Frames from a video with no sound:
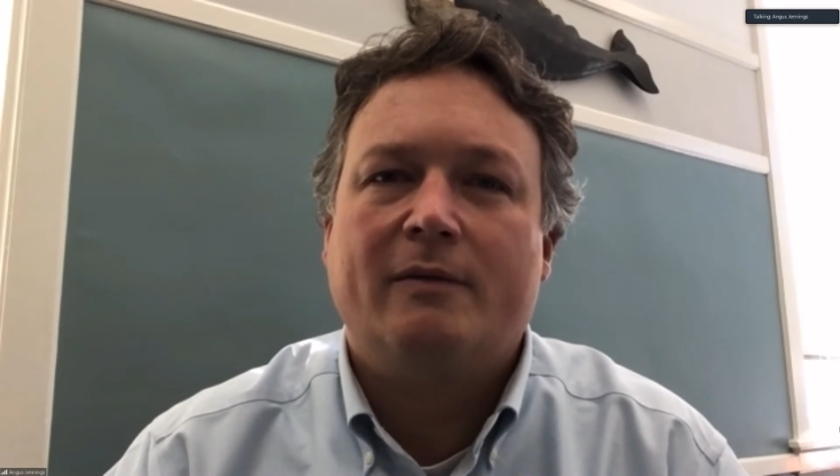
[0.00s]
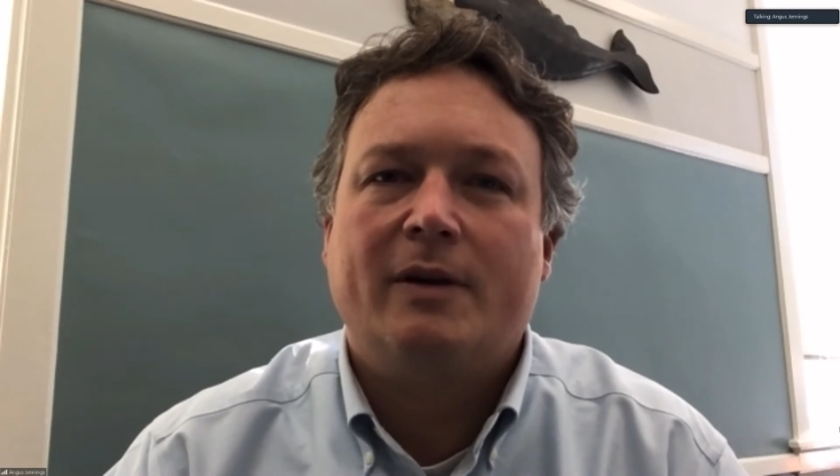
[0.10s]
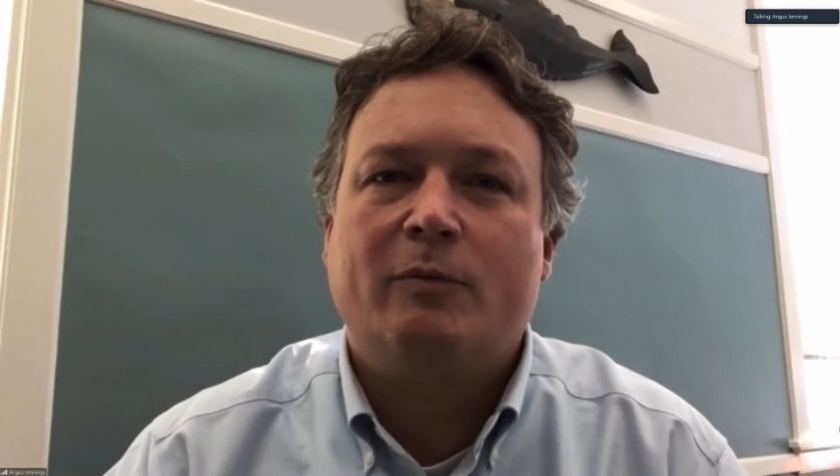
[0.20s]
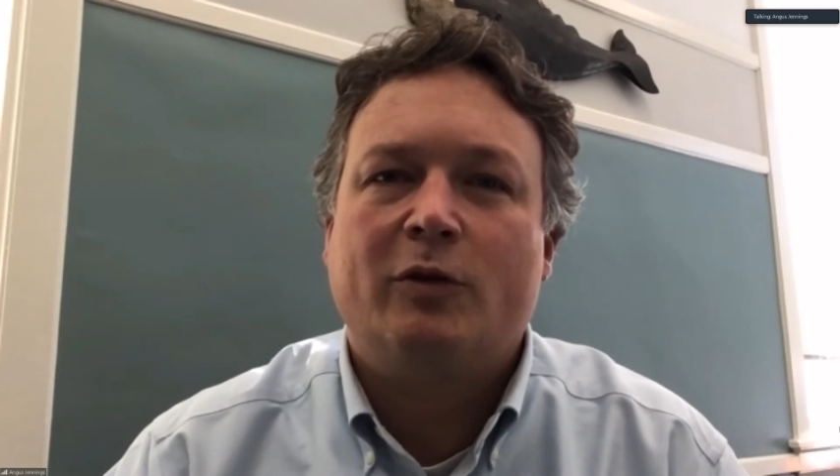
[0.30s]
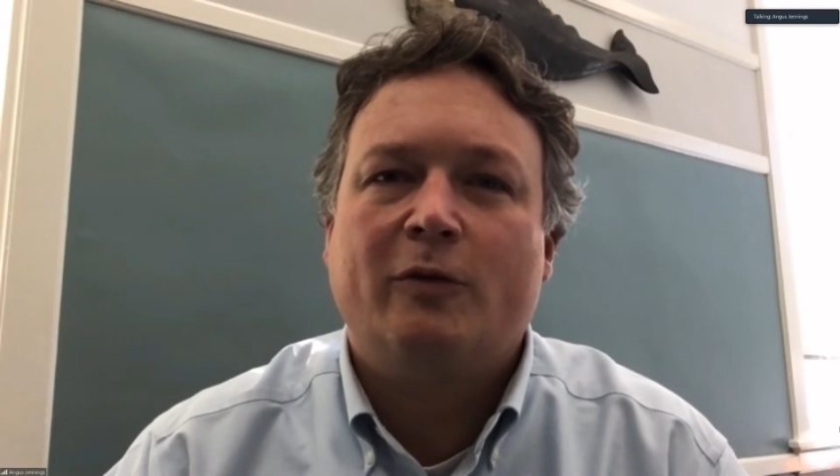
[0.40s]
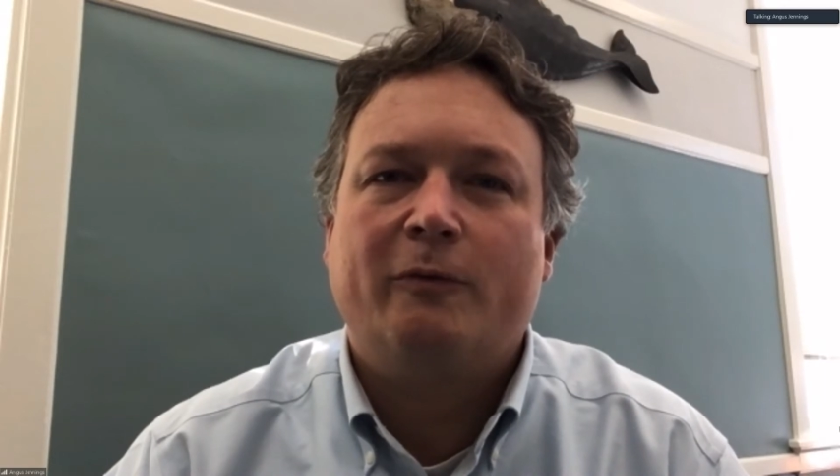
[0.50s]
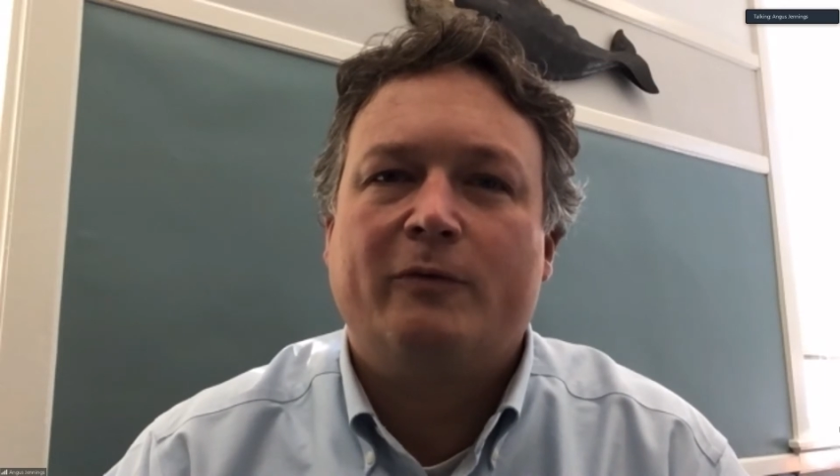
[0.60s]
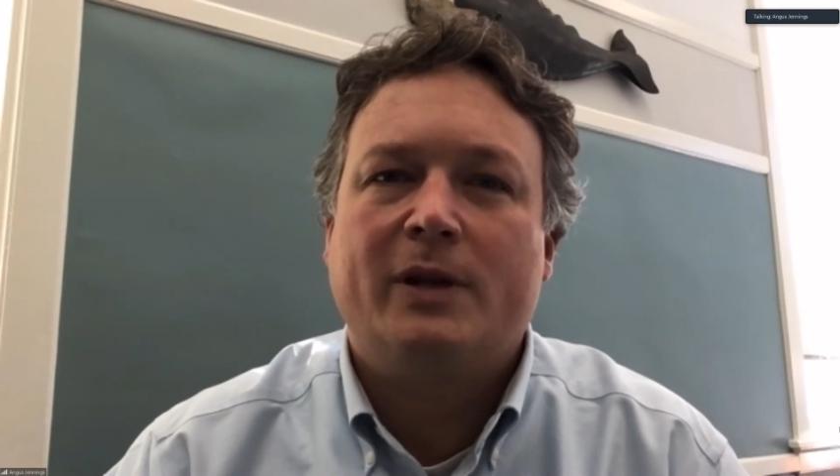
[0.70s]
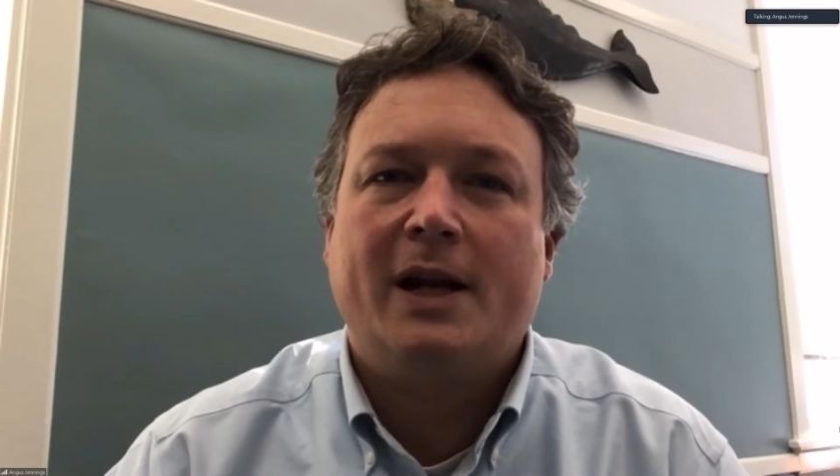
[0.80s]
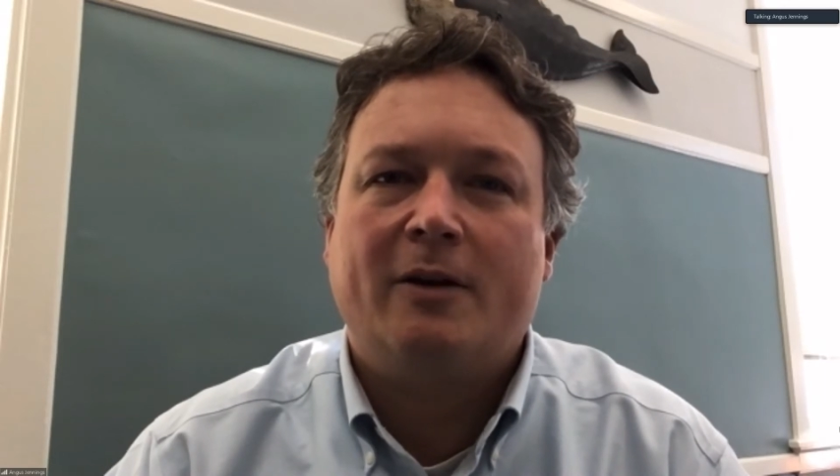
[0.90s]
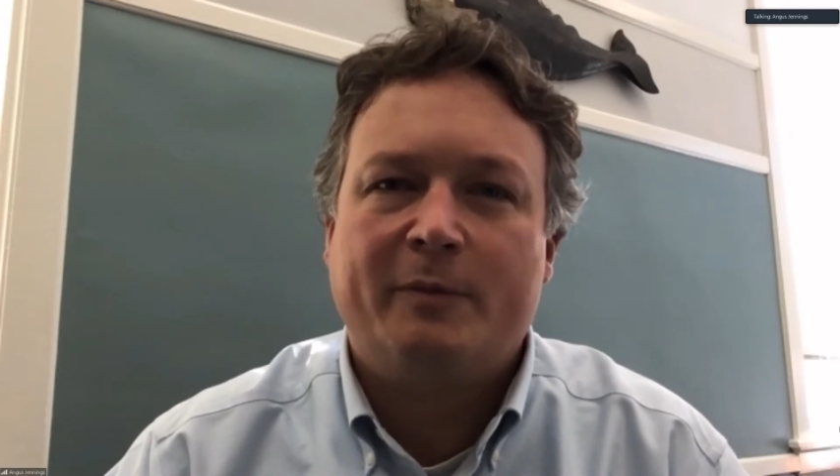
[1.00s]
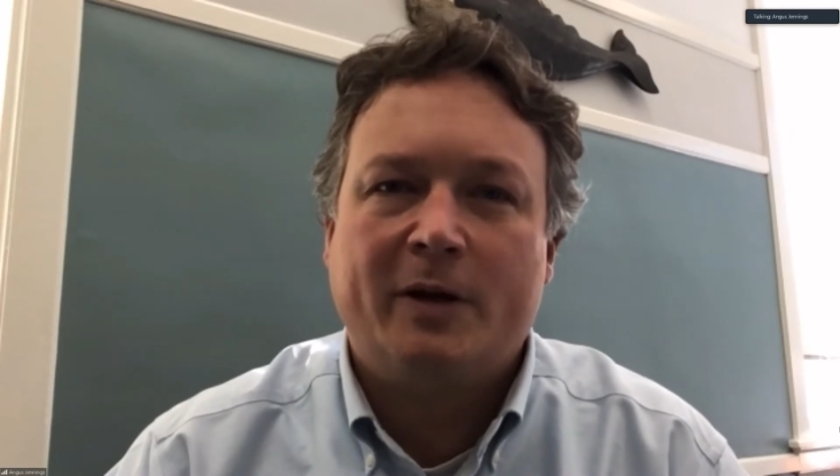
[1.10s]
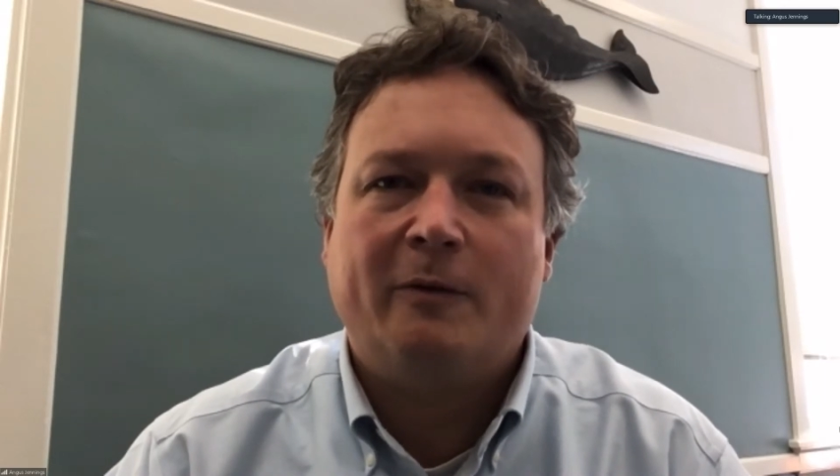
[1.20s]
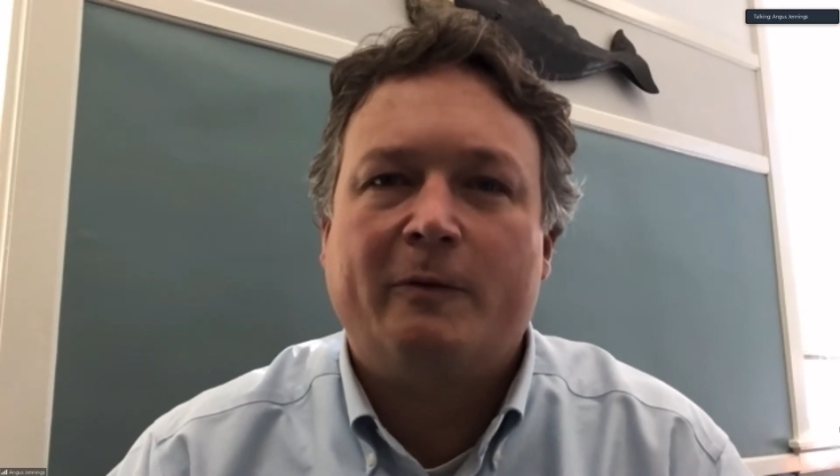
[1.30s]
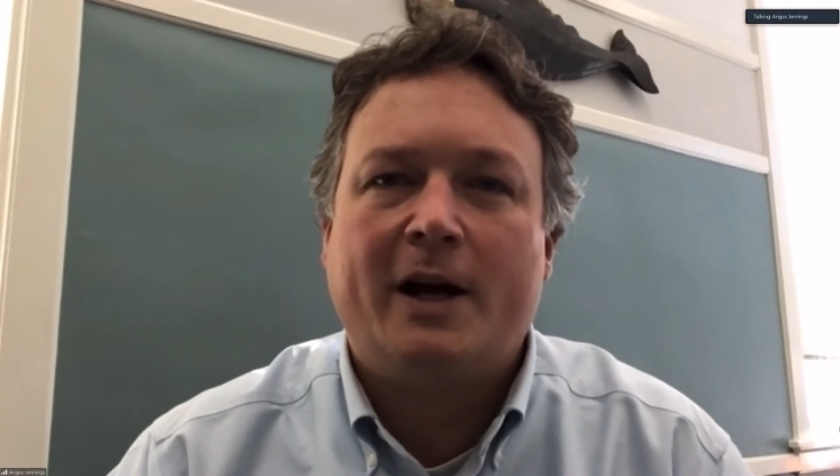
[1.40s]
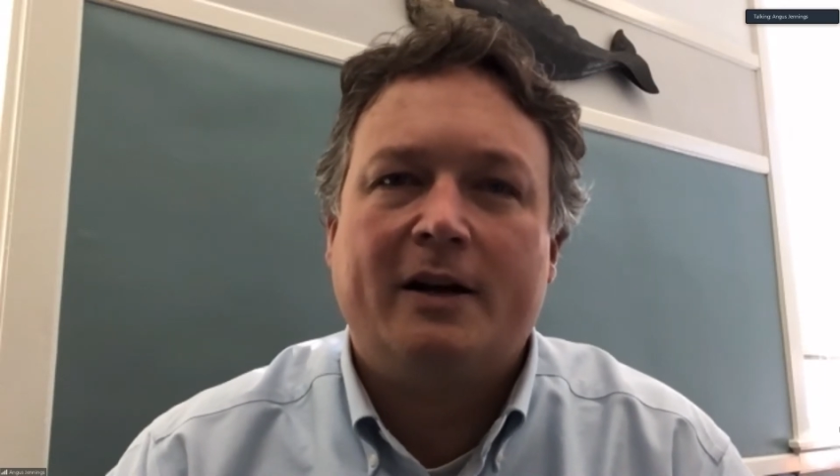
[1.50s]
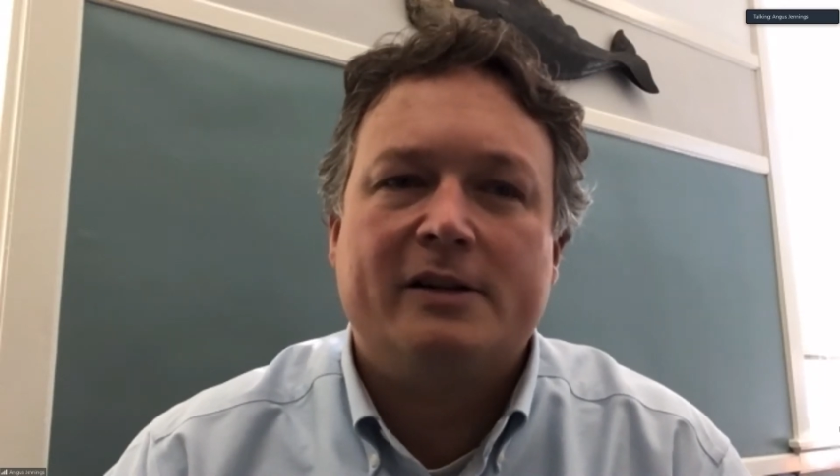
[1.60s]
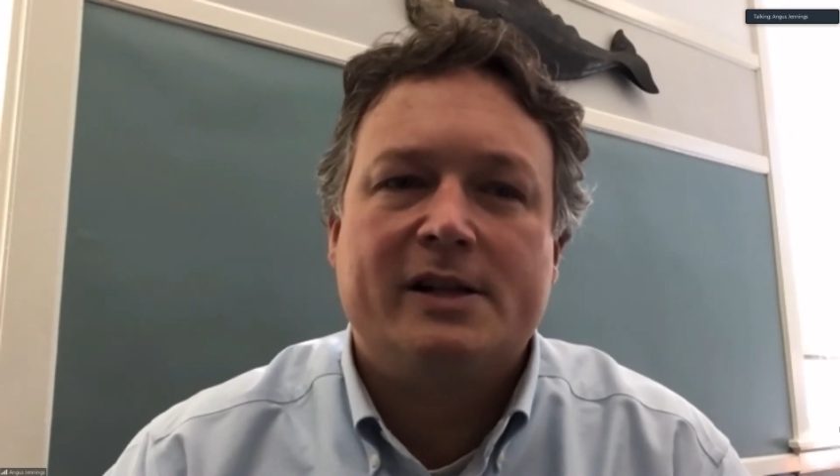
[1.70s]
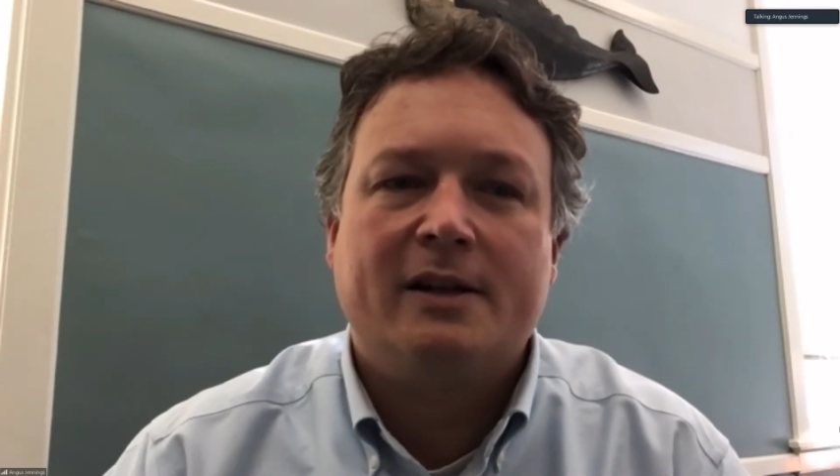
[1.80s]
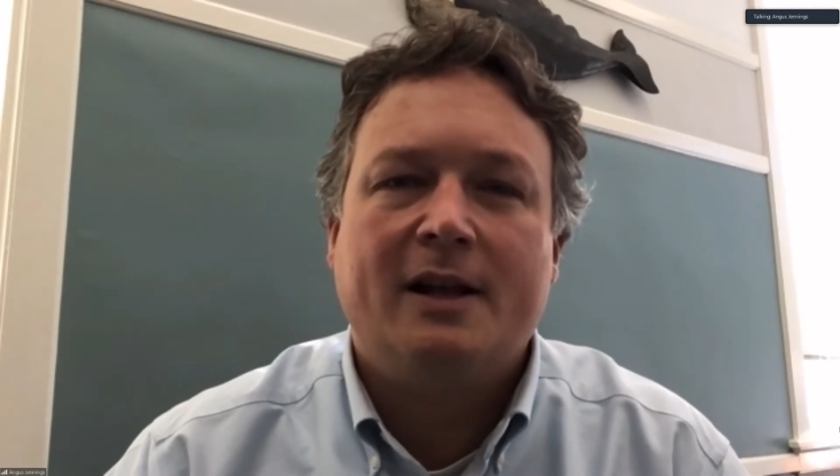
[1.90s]
improved air
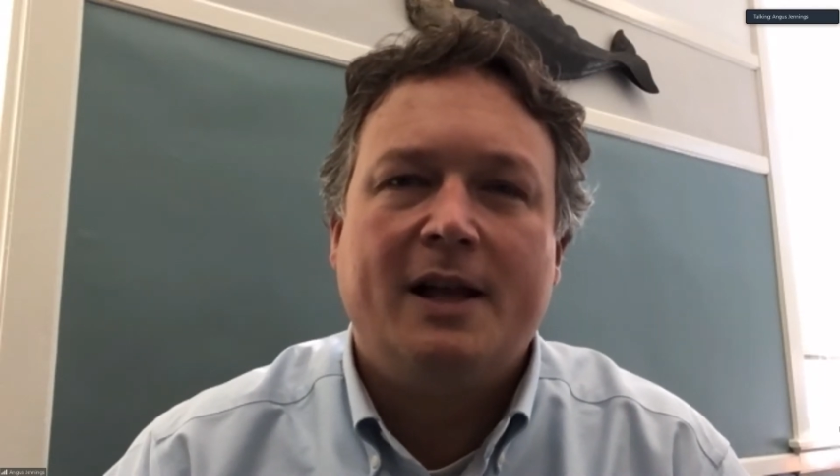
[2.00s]
purifiers and